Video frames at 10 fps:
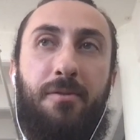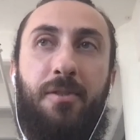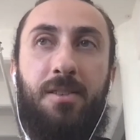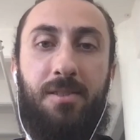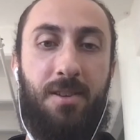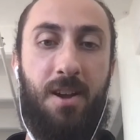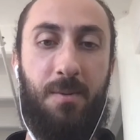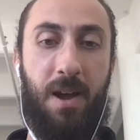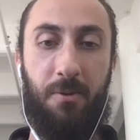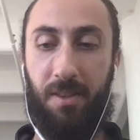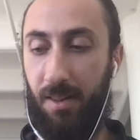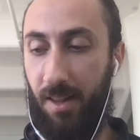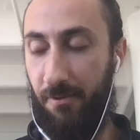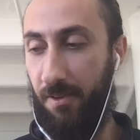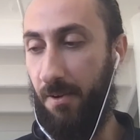for us to talk about with
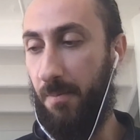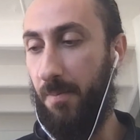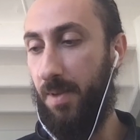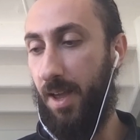Alephium.